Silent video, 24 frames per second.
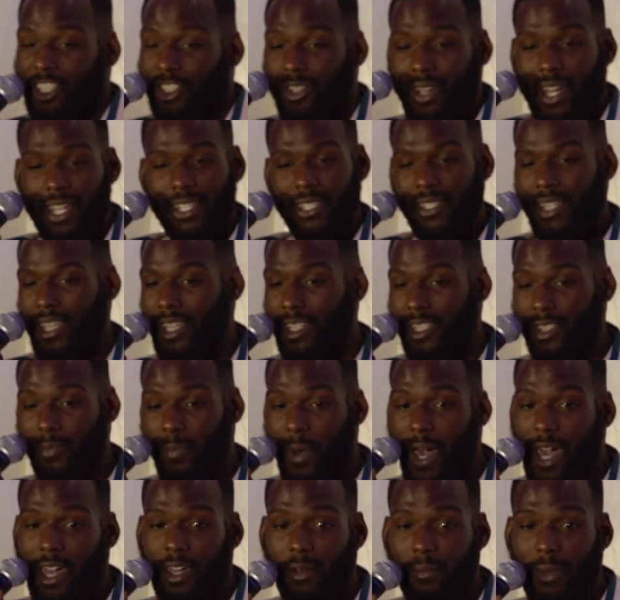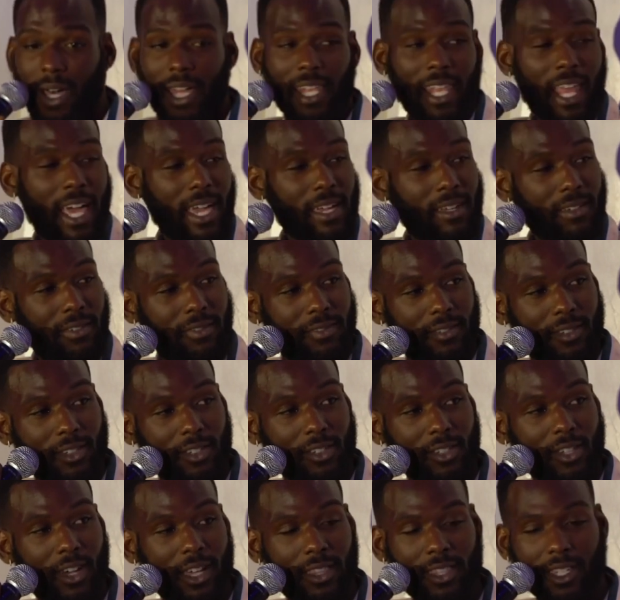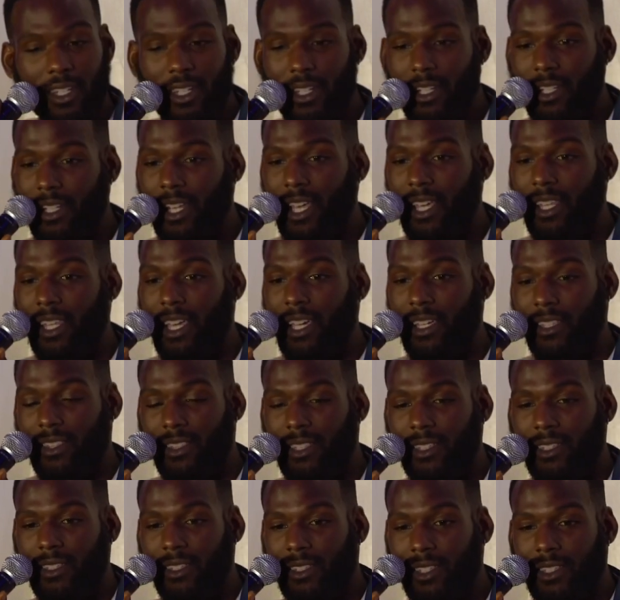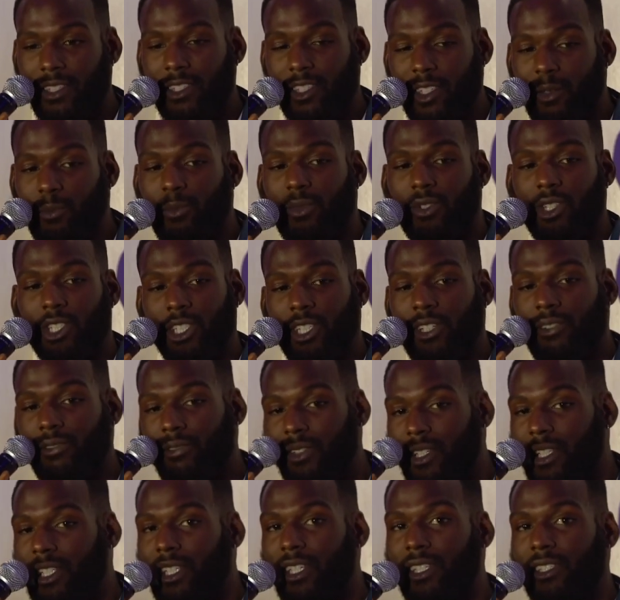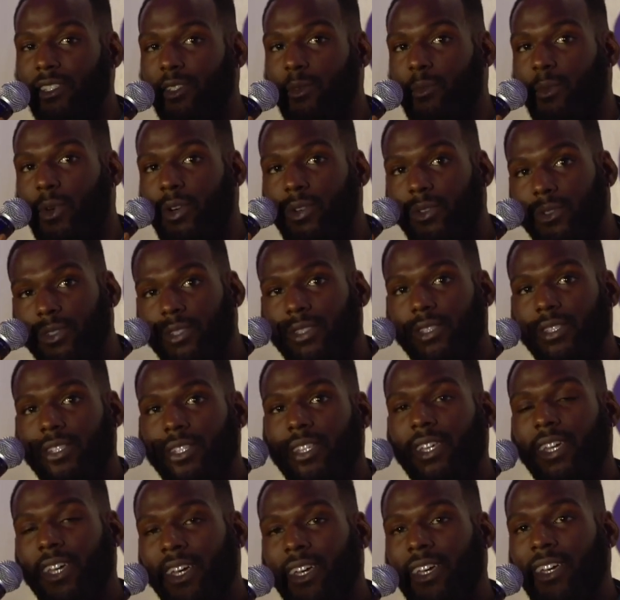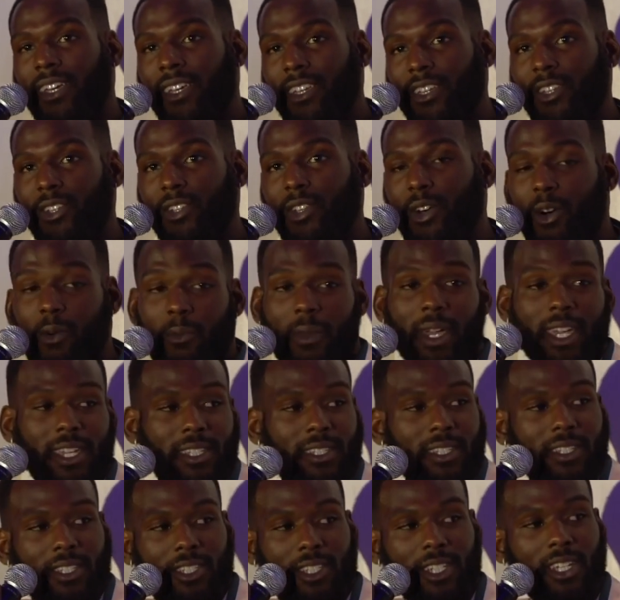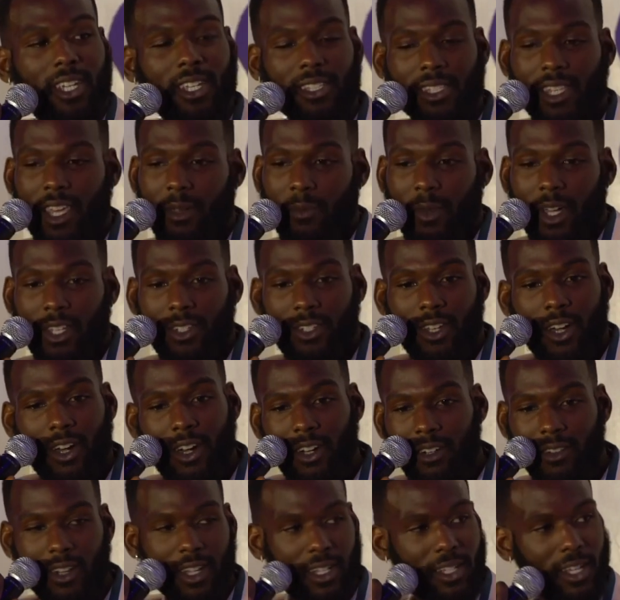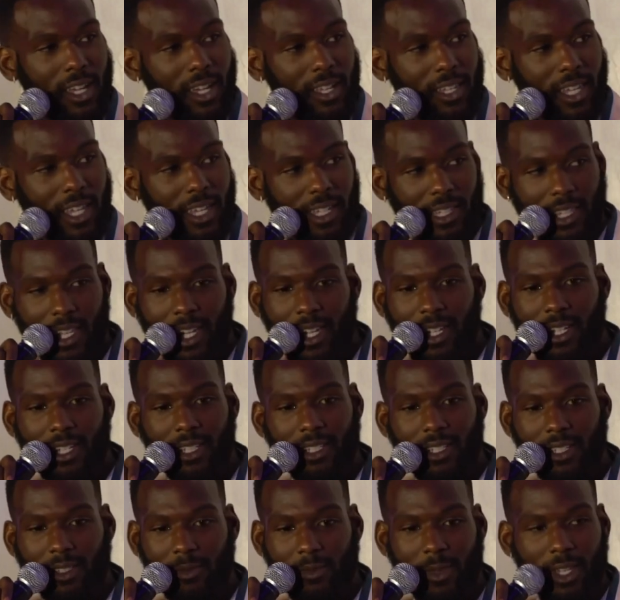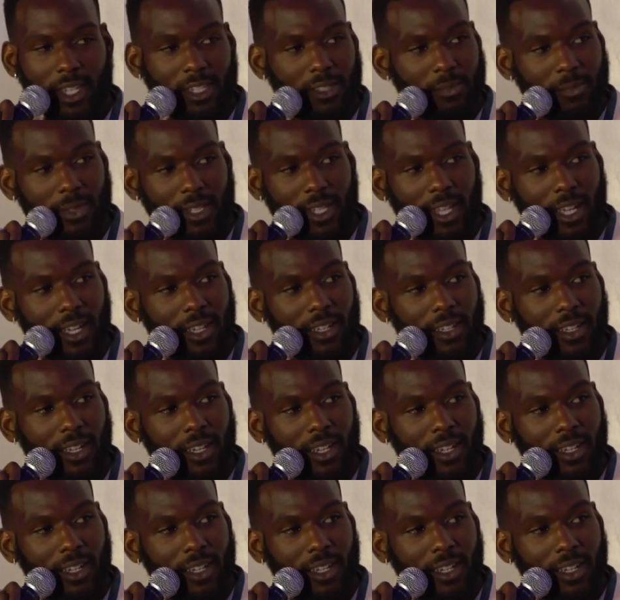try to stay inspired by life. At the end of the day, like, the simple shit really is the most, amazing shit. It's like my dog right now. Like, Lady just makes me like.